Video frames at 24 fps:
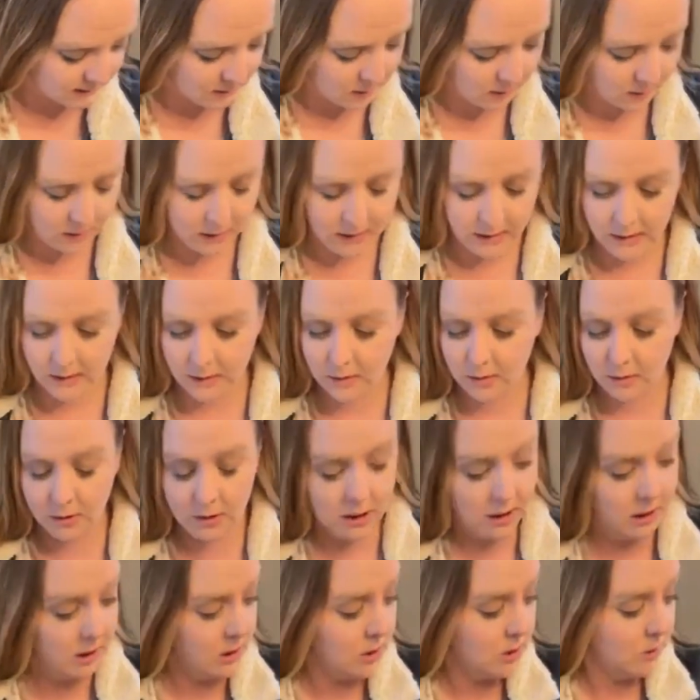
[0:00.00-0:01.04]
is our
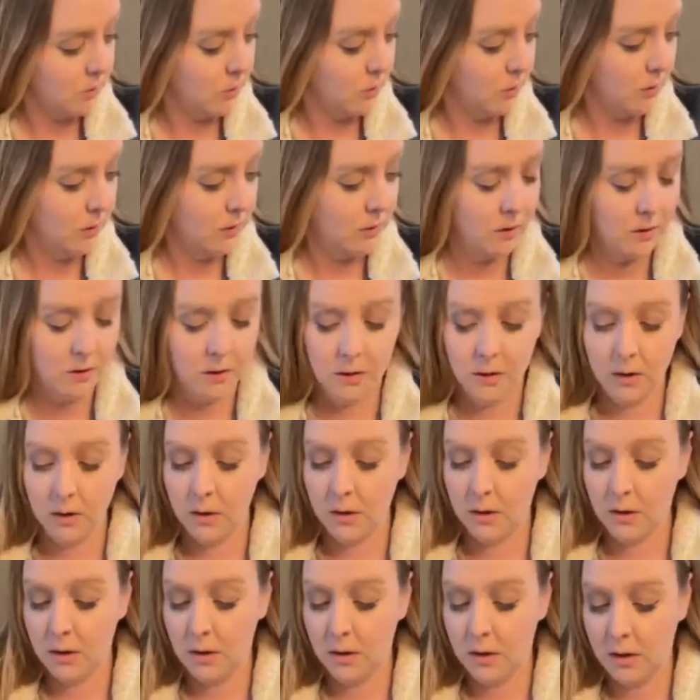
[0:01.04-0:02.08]
interchangeable
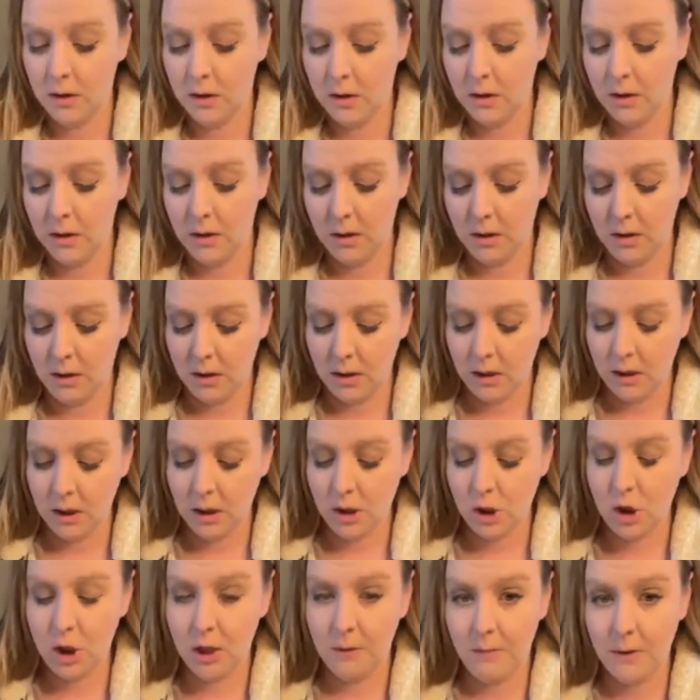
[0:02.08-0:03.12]

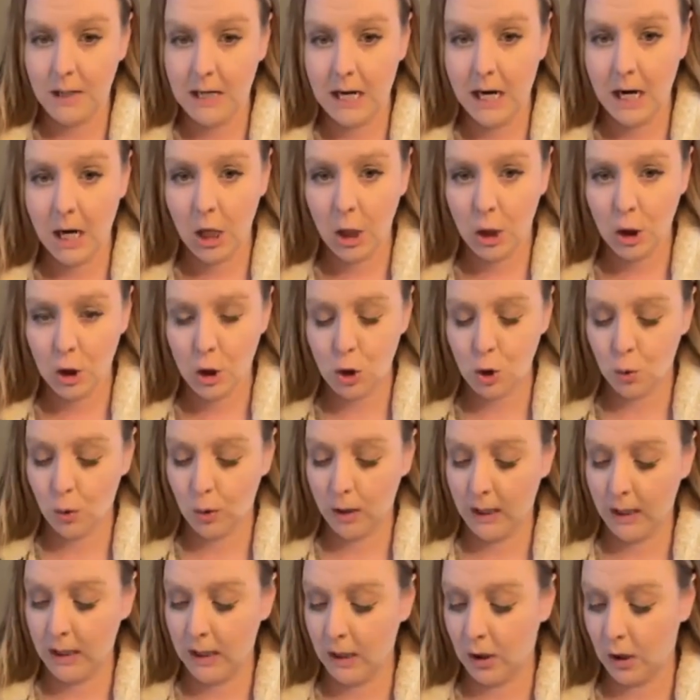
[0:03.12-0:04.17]
Chippy
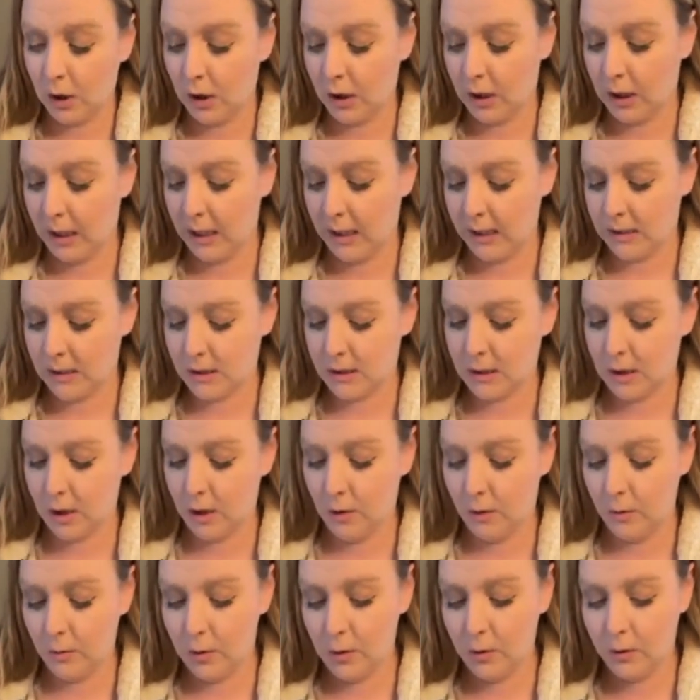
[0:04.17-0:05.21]
Door Hanger kit.
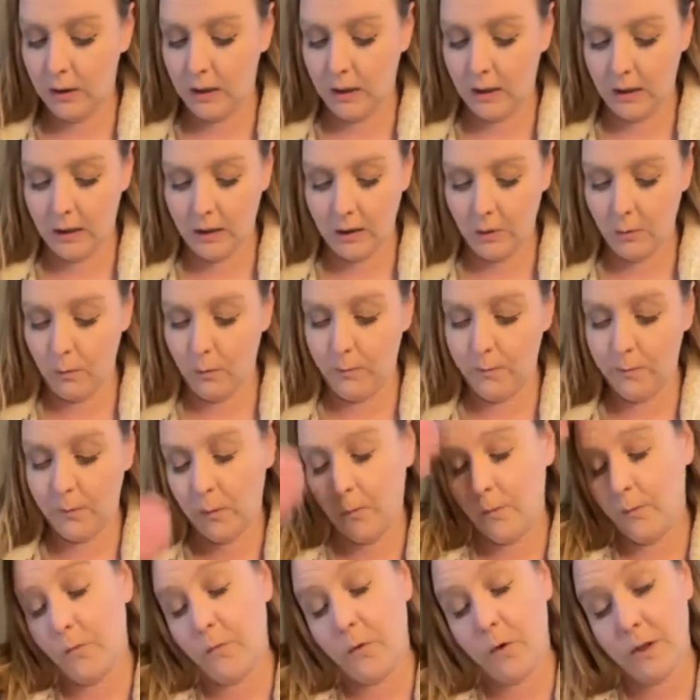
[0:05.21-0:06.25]
So you get,
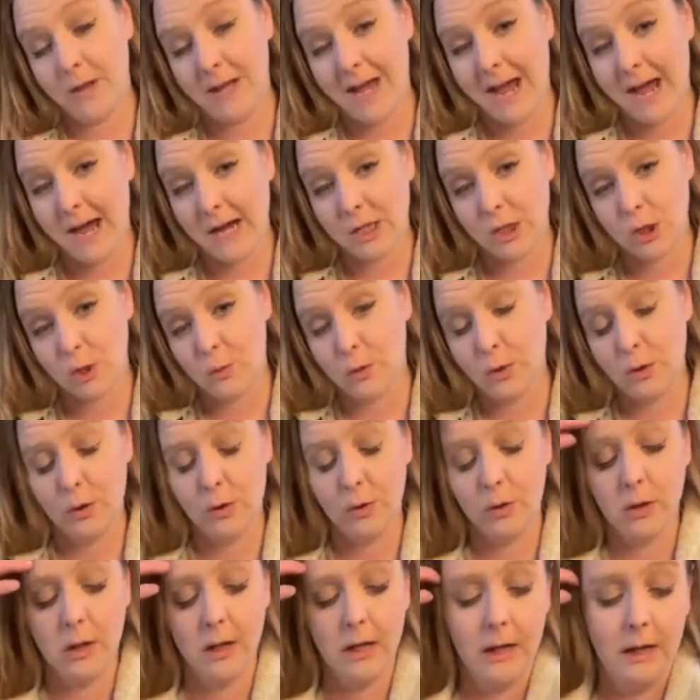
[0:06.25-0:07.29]
for the
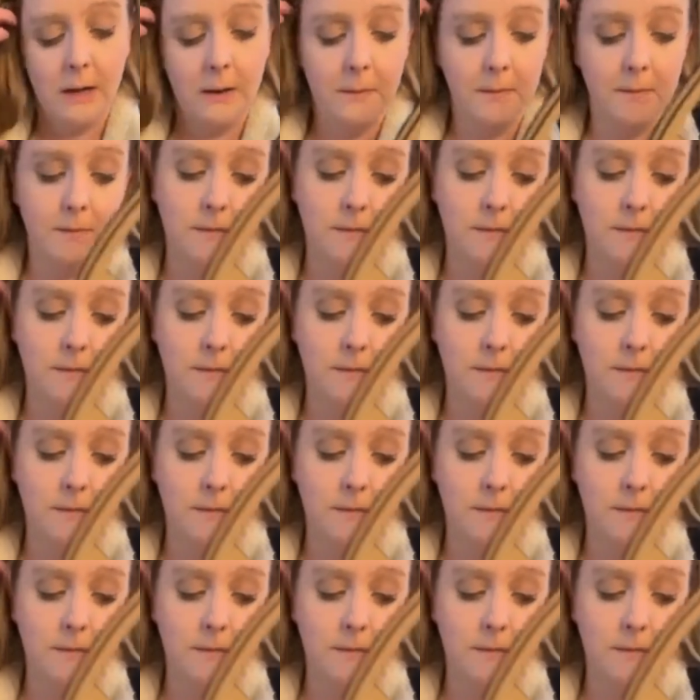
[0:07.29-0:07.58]
actual